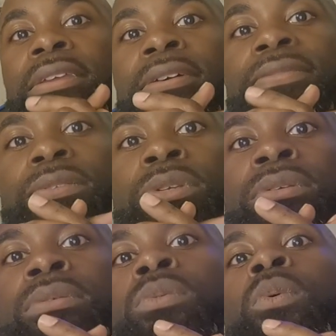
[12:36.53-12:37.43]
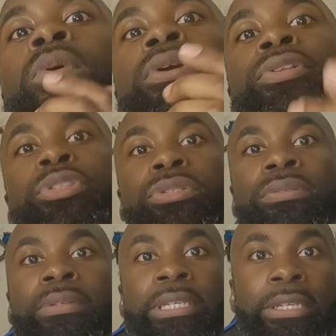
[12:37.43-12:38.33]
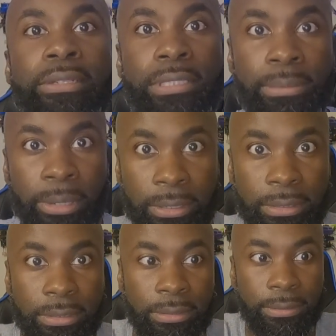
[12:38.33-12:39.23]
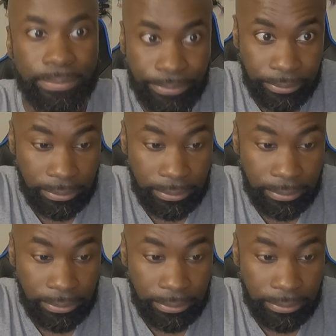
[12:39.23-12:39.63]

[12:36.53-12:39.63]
If you want to get sponsored,